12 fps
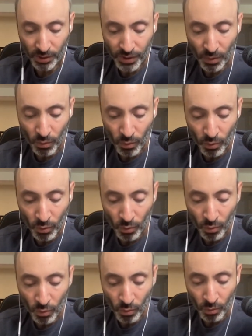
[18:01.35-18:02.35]
So,
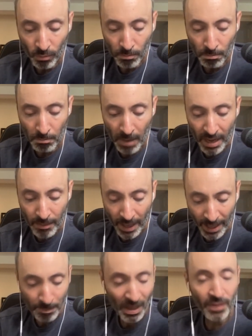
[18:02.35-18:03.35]
my
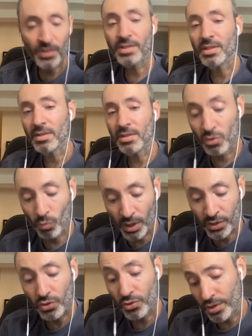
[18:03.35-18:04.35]
hypothesis
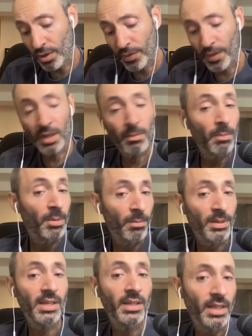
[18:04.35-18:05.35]
once you start thinking about
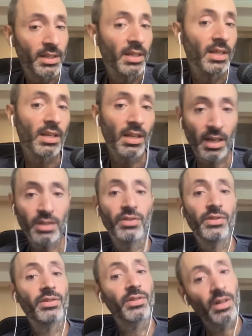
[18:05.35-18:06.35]
purpose, identity, and connections
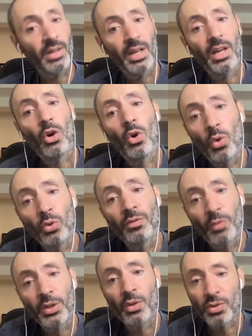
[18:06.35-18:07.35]
and start getting a hold of
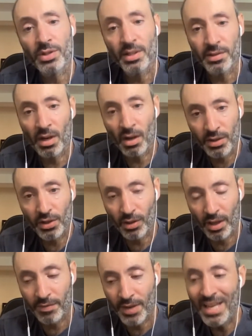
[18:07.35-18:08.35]
what those things are in your
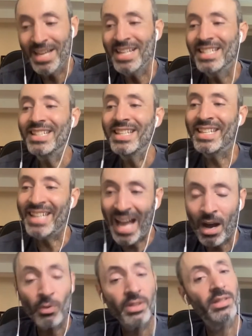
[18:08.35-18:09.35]
life,
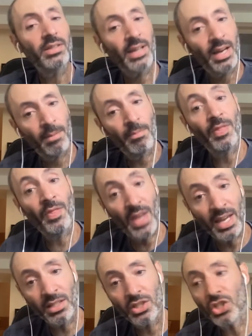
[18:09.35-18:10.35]
now is the time
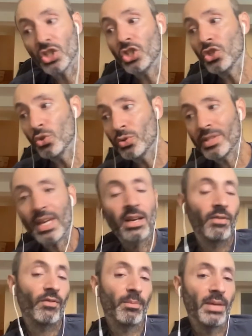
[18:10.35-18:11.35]
then to use that
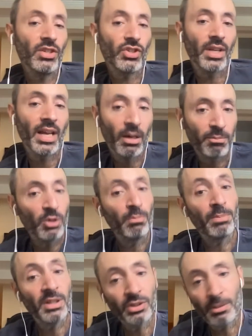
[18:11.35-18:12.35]
information to help you
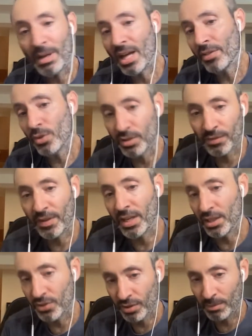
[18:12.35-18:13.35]
build a path towards
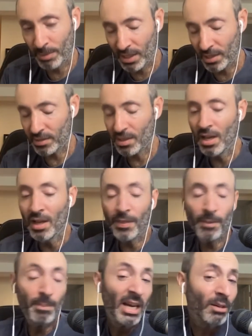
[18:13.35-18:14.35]
financial independence.
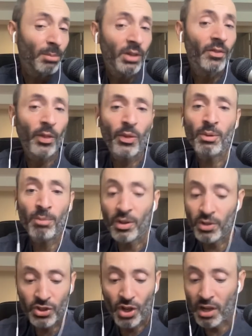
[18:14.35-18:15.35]
The parable of the three
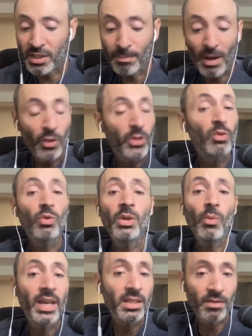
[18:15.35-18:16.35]
brothers talks about three
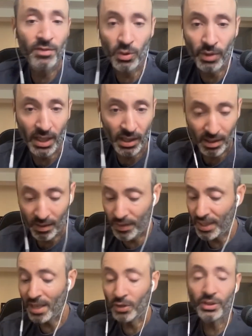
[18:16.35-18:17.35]
ways of doing it.
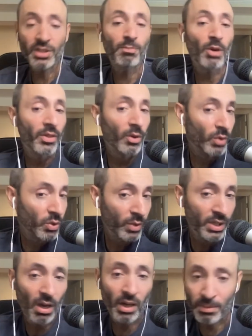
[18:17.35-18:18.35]
The eldest brother, which we
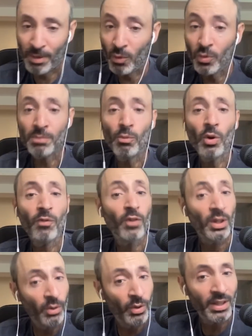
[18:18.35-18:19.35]
talked about, was more
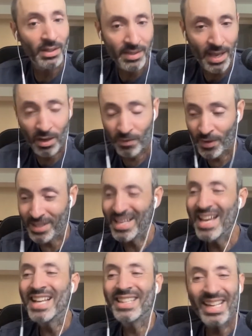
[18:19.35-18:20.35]
front loading the sacrifice,
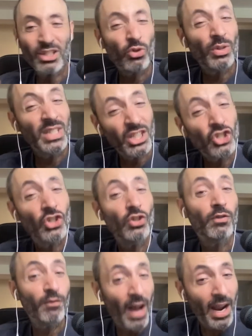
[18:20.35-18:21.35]
that traditional
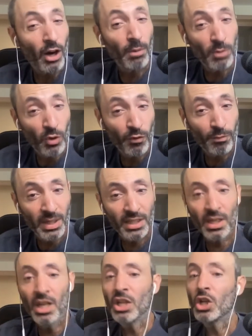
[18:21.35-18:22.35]
fire movement,
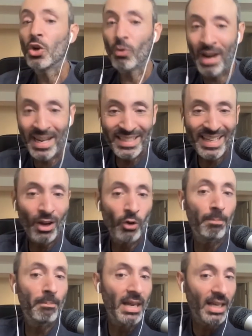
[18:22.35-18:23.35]
grind it out,
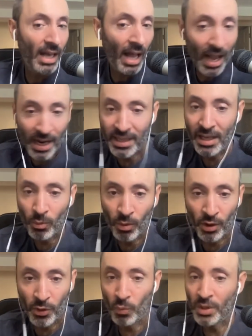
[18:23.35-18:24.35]
make a high net
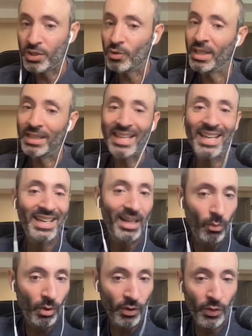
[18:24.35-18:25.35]
worth. Once you hit that net
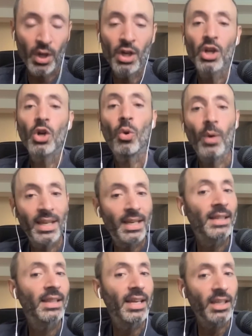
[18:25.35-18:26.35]
worth, quit
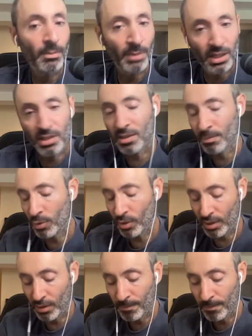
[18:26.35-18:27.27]
and let your money support you.